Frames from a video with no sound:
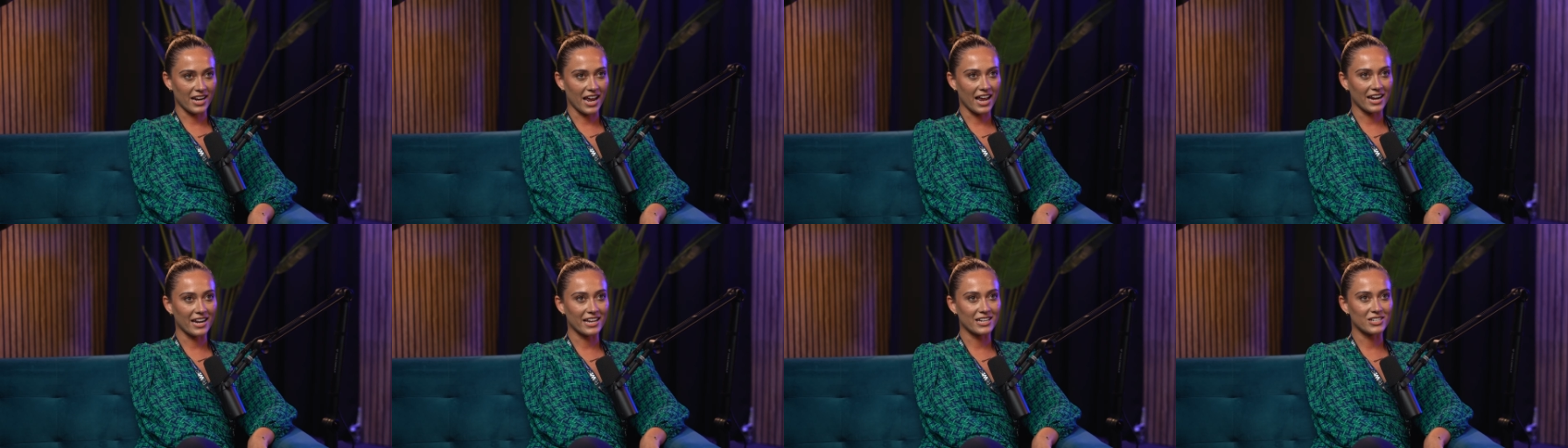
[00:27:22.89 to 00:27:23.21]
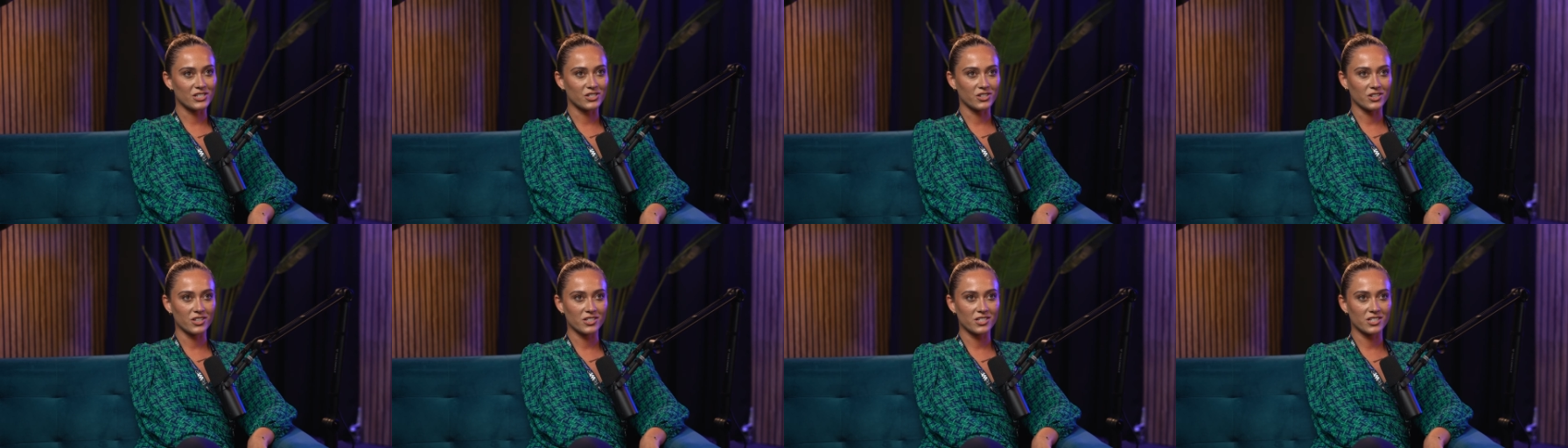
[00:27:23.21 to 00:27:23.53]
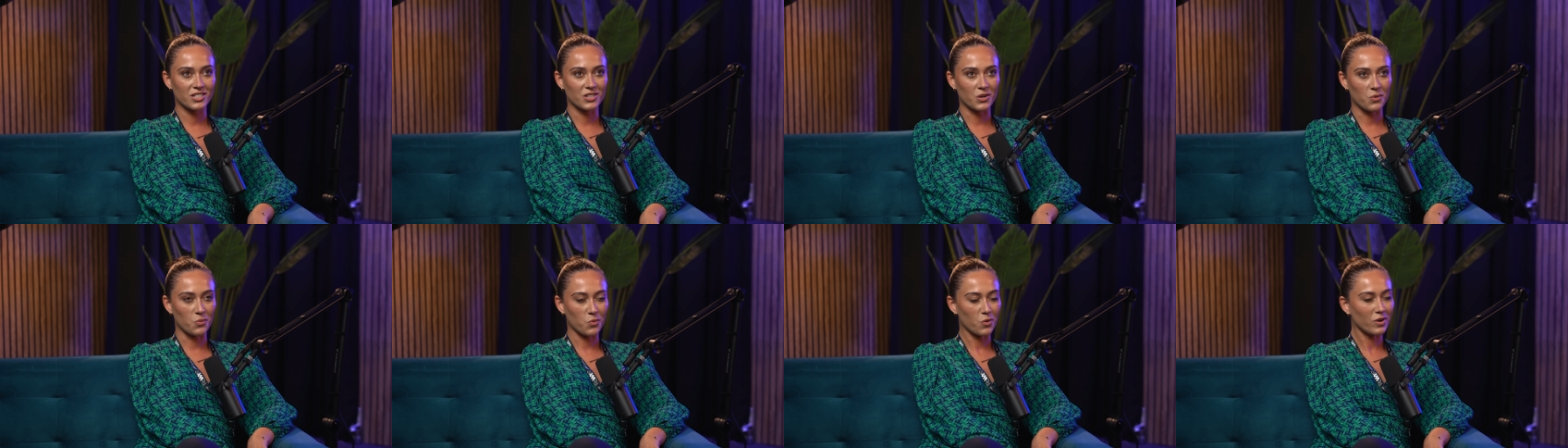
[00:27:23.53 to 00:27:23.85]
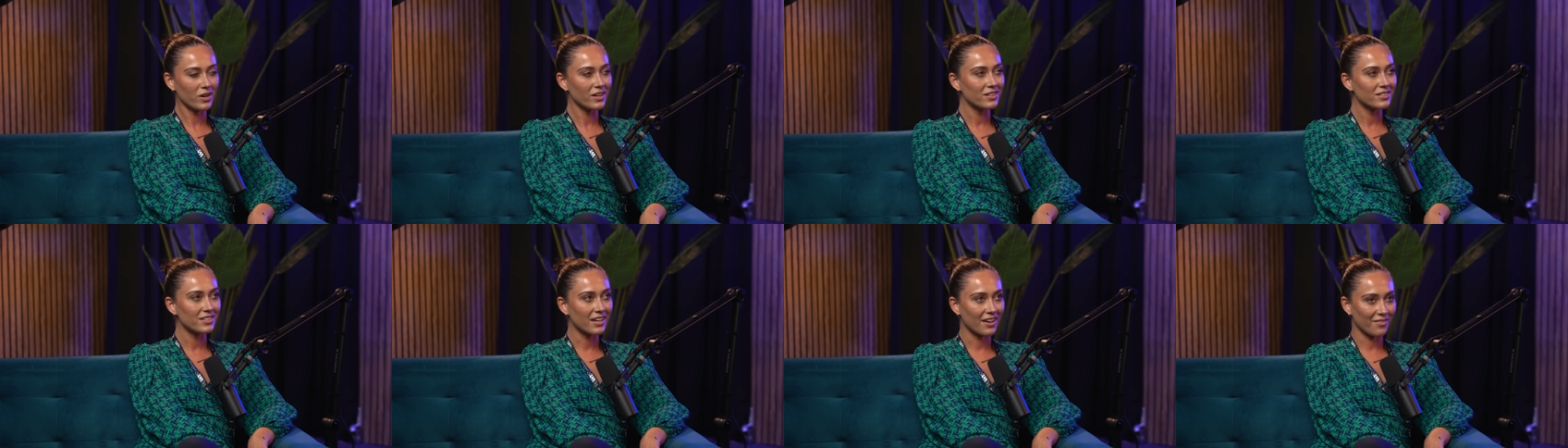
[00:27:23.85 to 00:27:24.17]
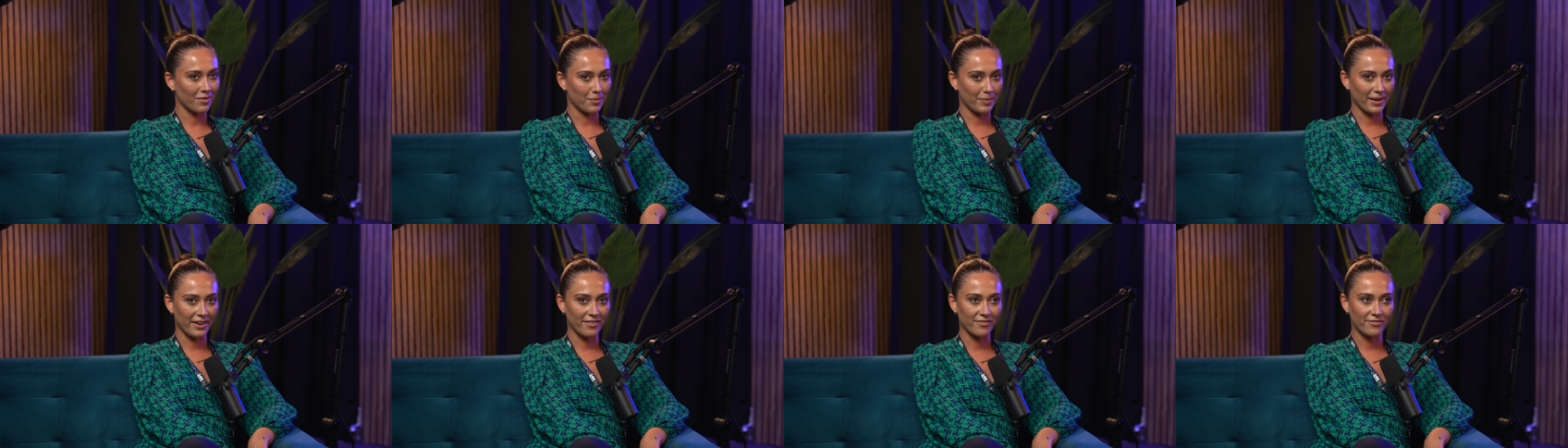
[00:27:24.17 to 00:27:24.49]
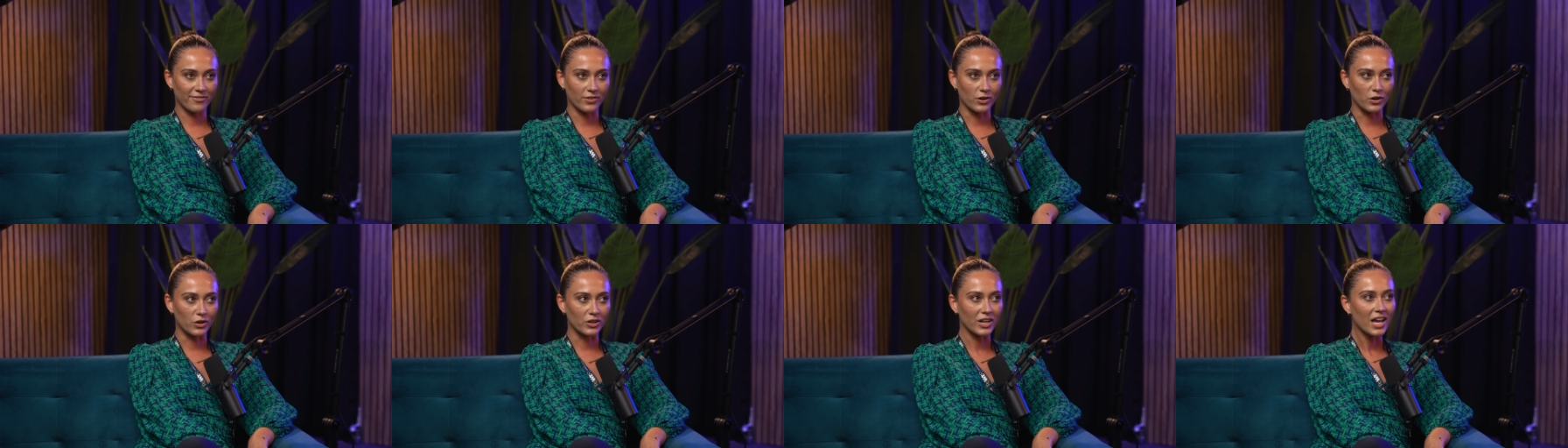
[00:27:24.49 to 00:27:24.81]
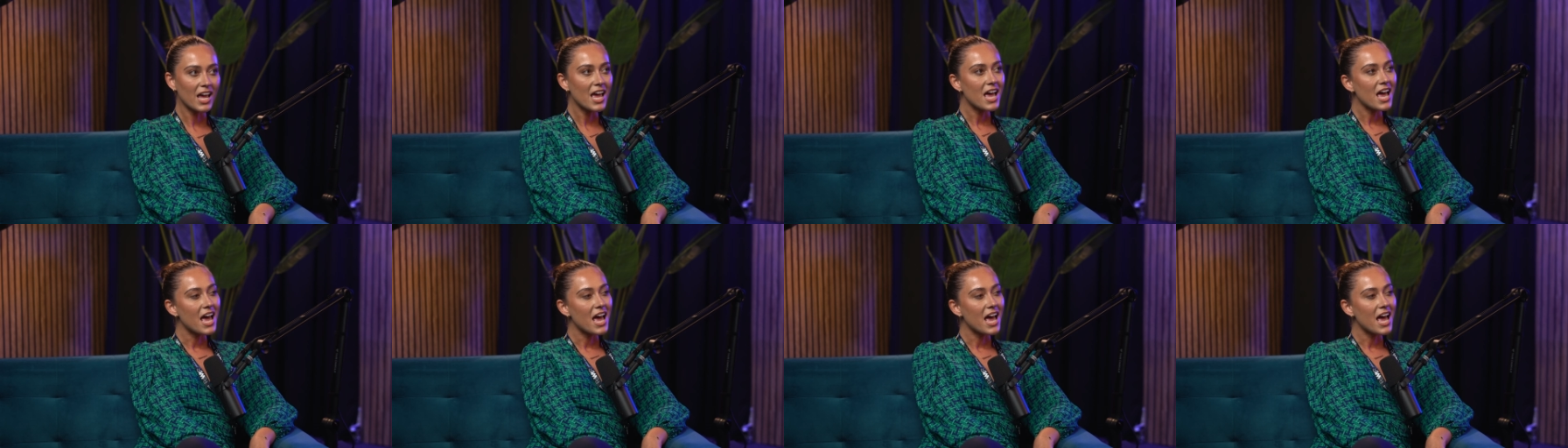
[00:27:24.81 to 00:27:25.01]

And I just wanted to have a bit of fun.